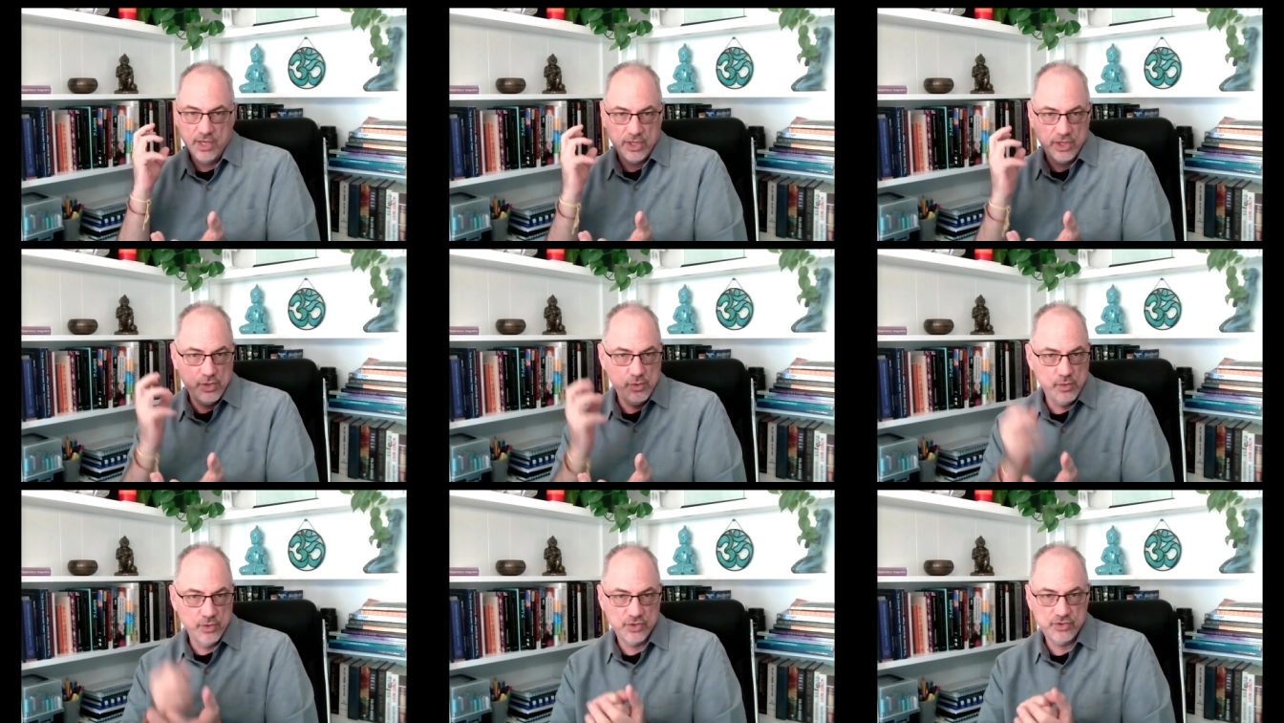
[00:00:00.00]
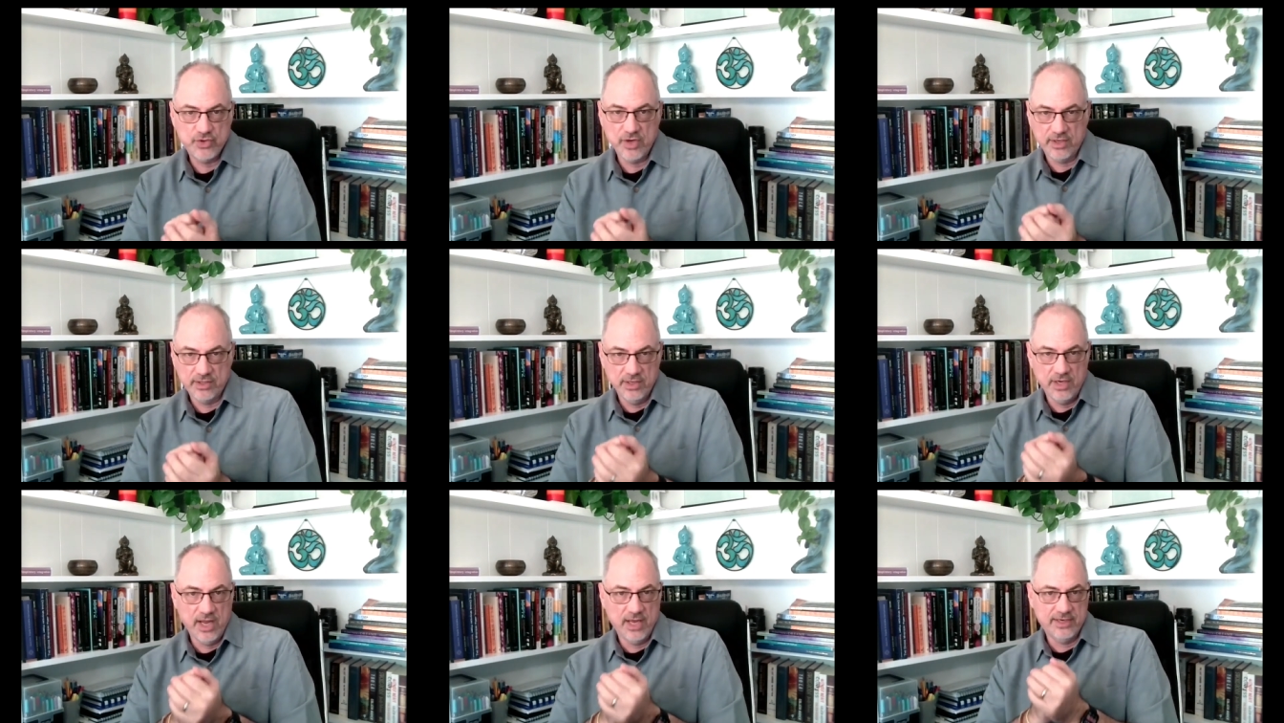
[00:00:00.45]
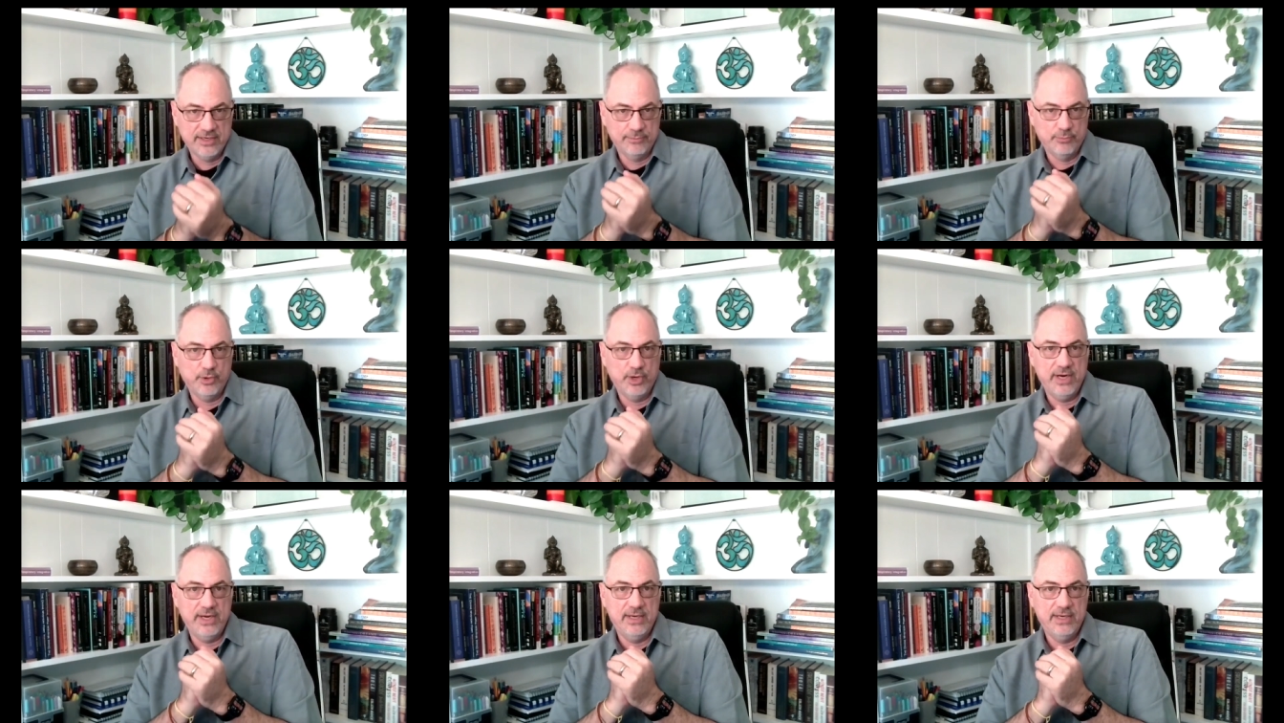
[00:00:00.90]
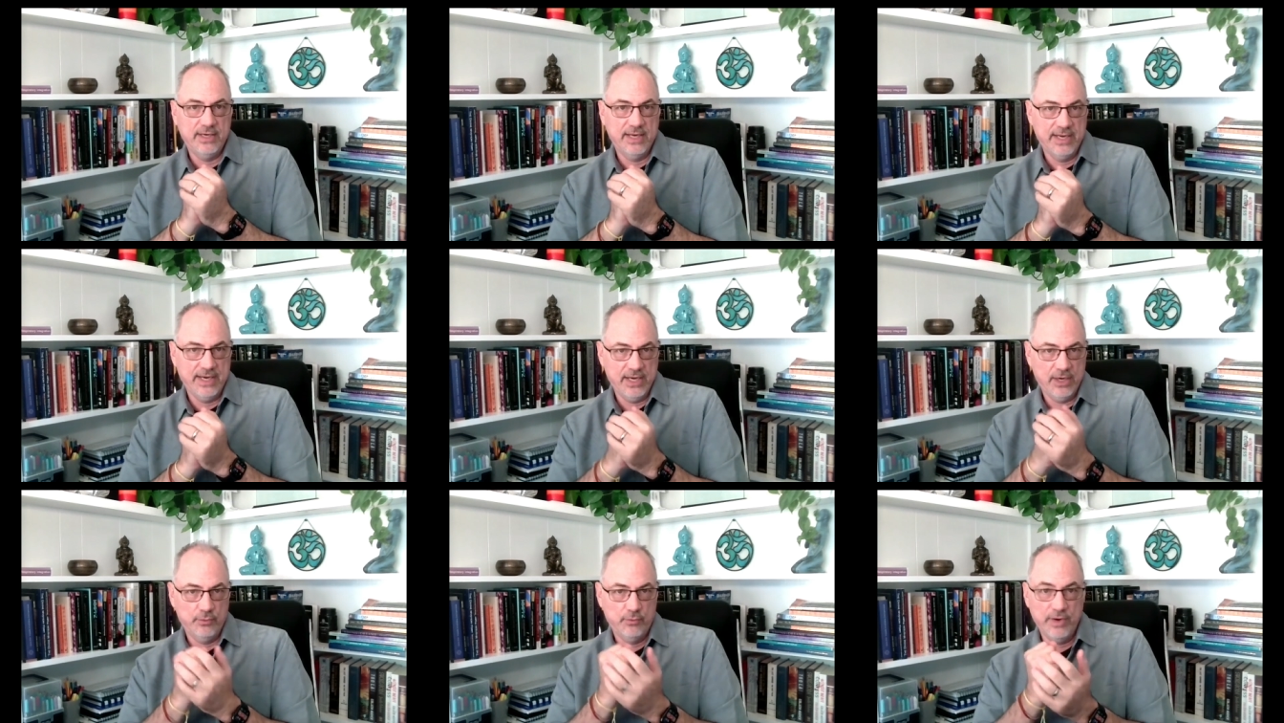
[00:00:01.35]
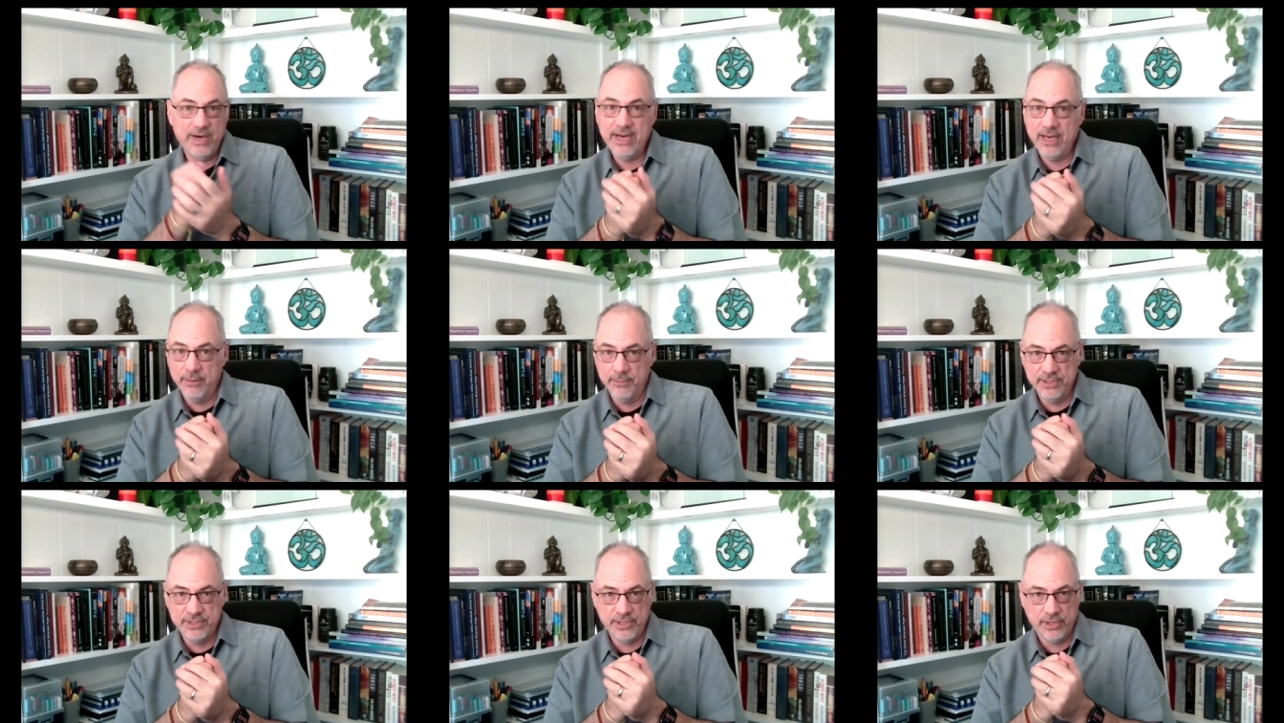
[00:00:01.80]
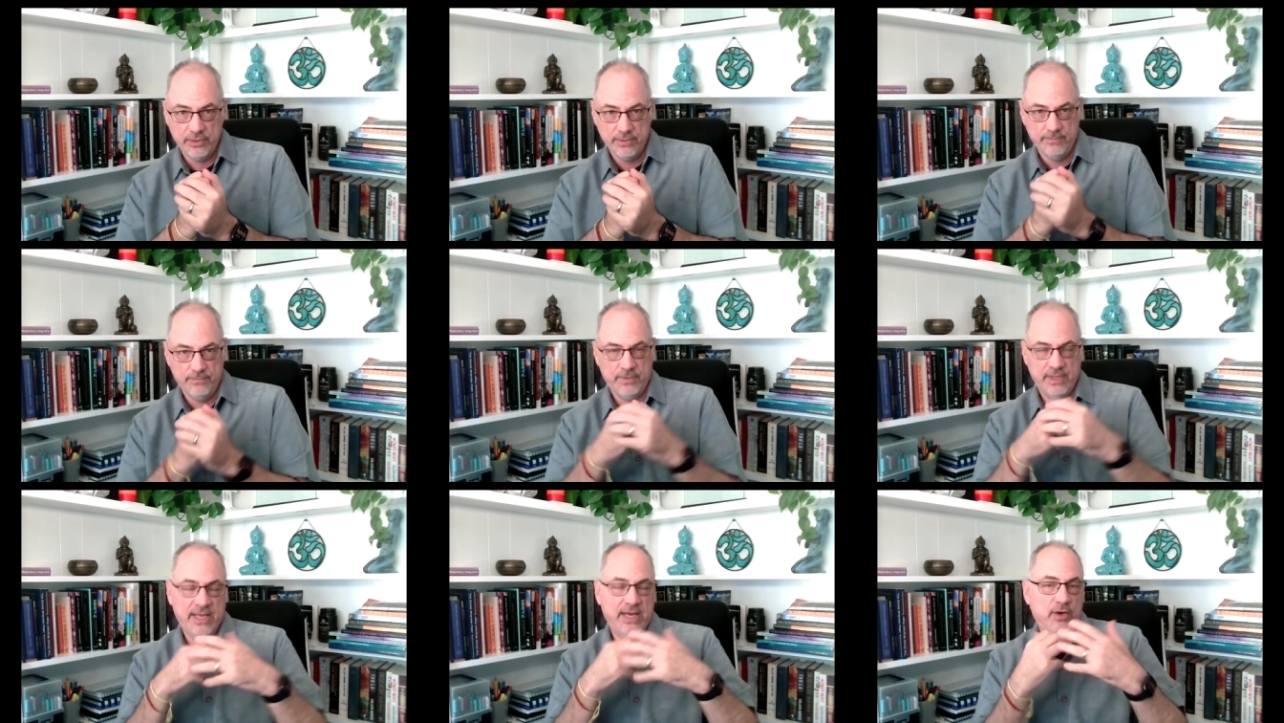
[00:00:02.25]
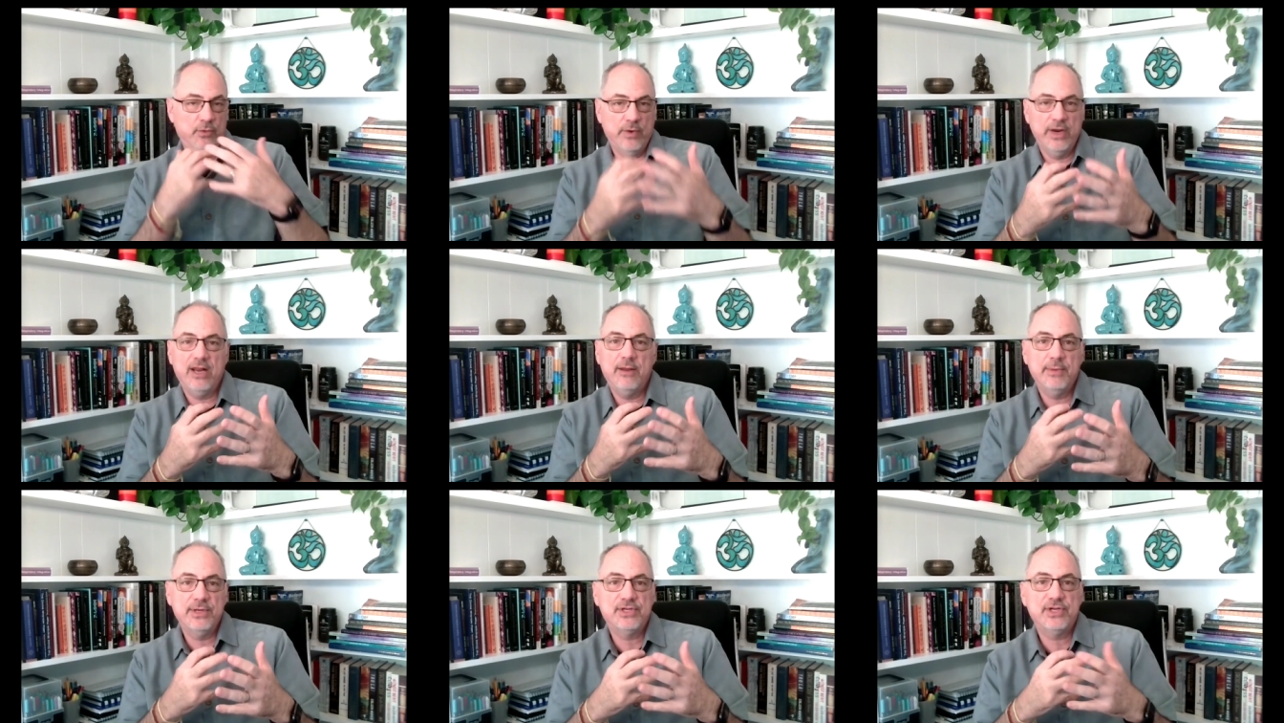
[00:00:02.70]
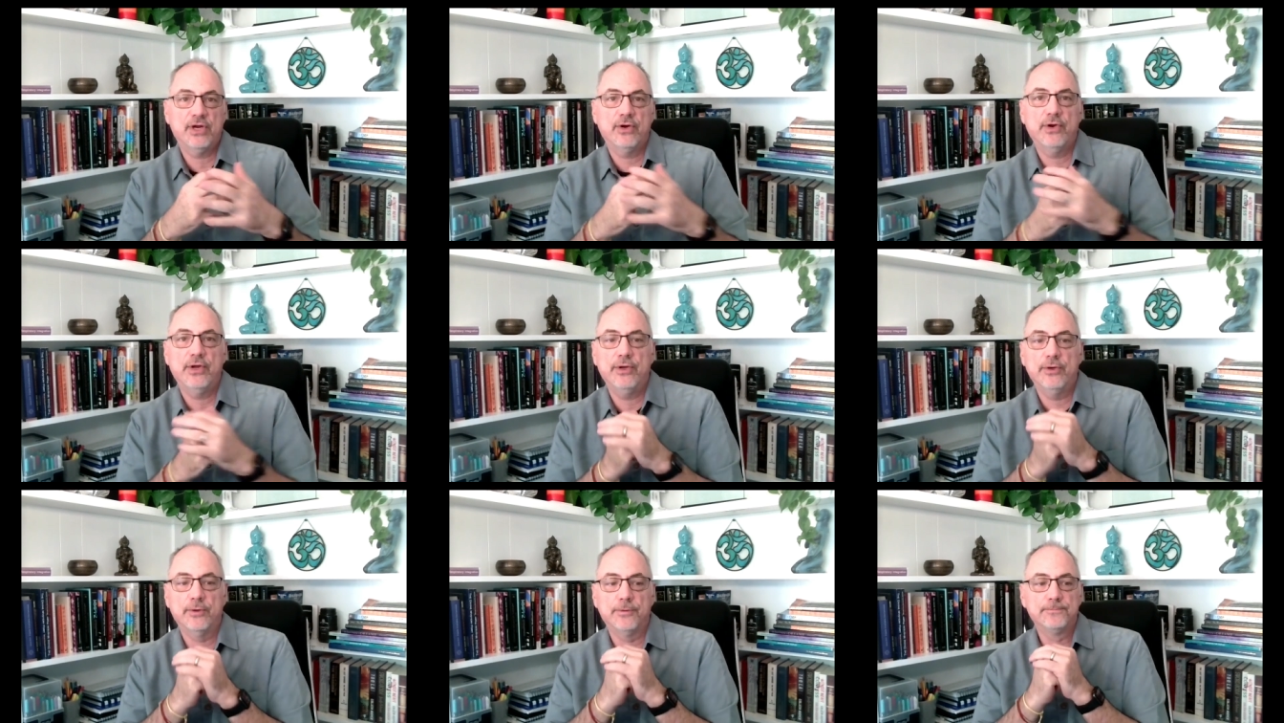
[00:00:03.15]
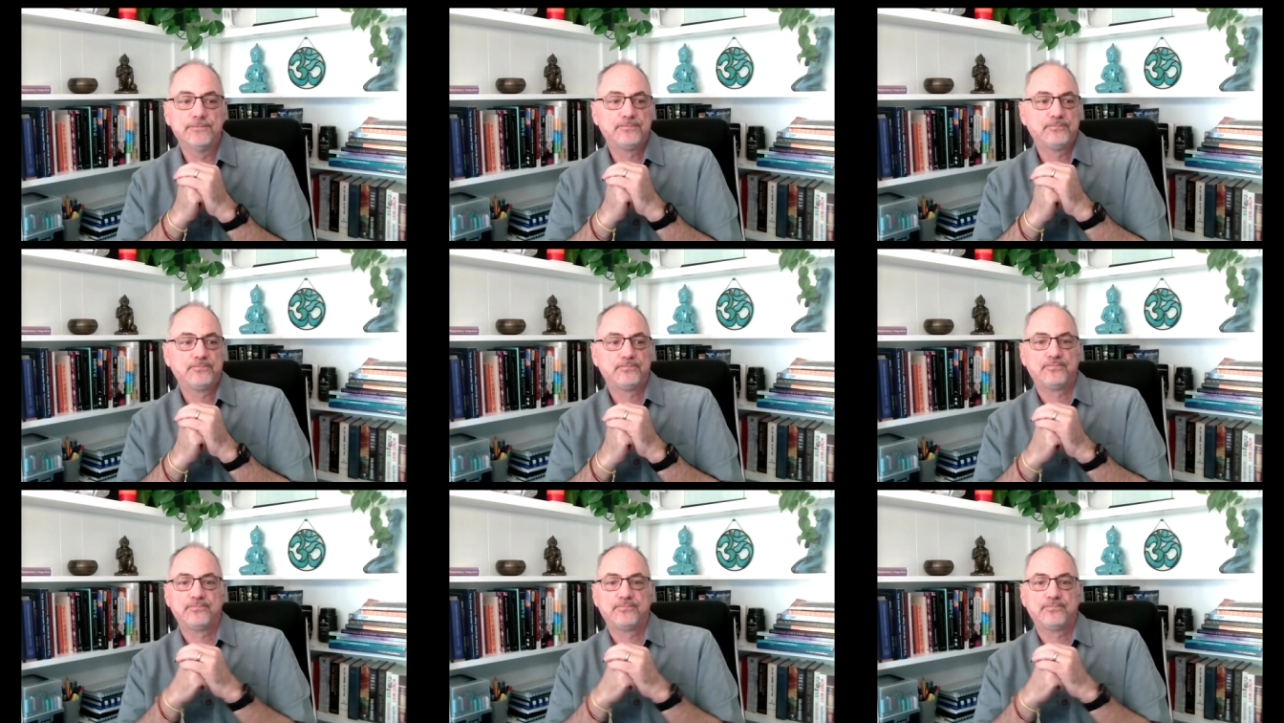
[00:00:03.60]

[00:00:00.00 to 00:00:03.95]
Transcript: you were instructed not to bring any reading material, any reading material,